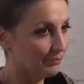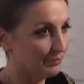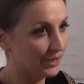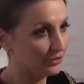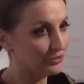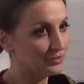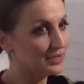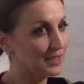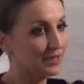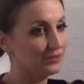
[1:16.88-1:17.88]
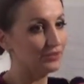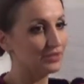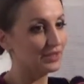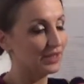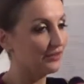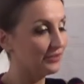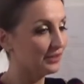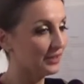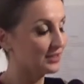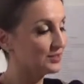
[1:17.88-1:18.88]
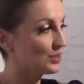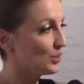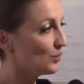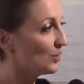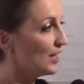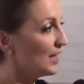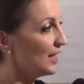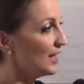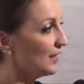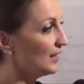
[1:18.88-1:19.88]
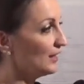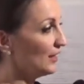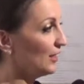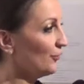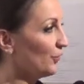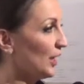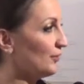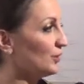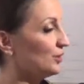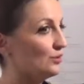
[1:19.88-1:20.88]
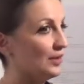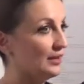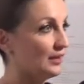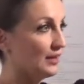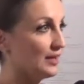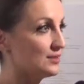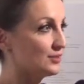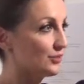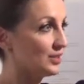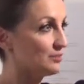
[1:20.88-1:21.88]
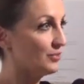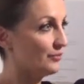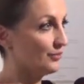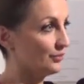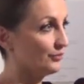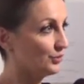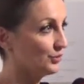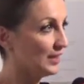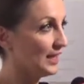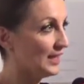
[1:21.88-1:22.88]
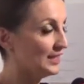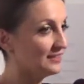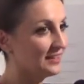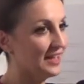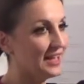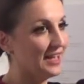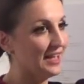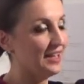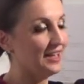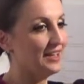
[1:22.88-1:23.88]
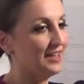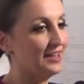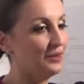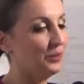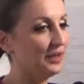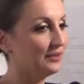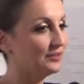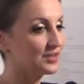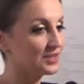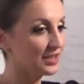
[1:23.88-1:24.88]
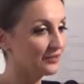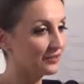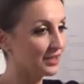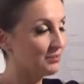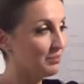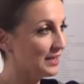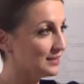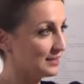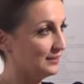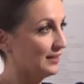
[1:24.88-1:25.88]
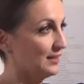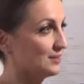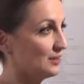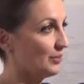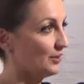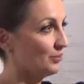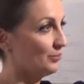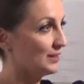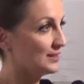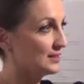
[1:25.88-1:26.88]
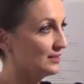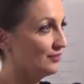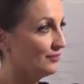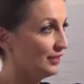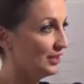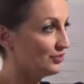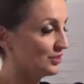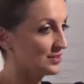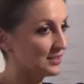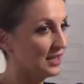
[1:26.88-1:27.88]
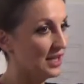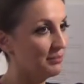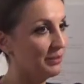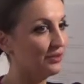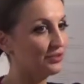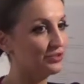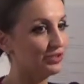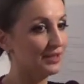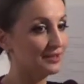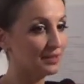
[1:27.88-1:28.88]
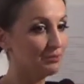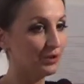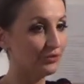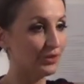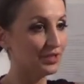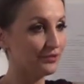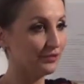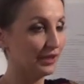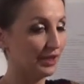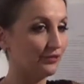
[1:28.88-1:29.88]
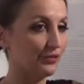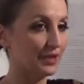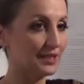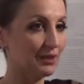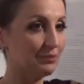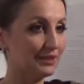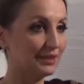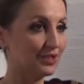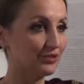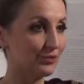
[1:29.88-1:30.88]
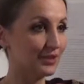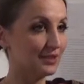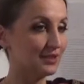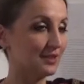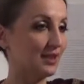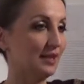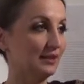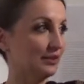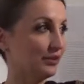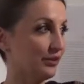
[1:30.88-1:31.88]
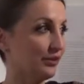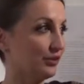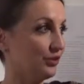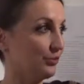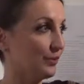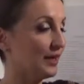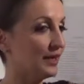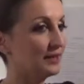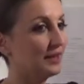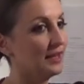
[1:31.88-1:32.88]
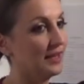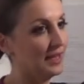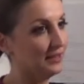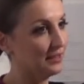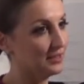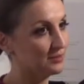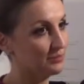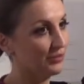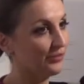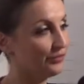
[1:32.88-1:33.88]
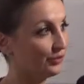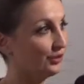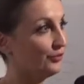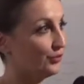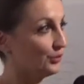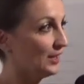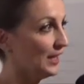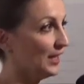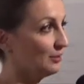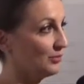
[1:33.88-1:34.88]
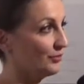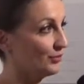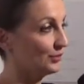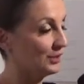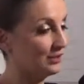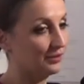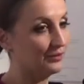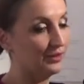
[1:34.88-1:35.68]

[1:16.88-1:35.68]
marital status and everything. So if you have to analyze the dress before 48, we can discover amazing things about the Palestinian villages. Because a simple dress, like for example these dresses that are on your right, it is before the 48, before the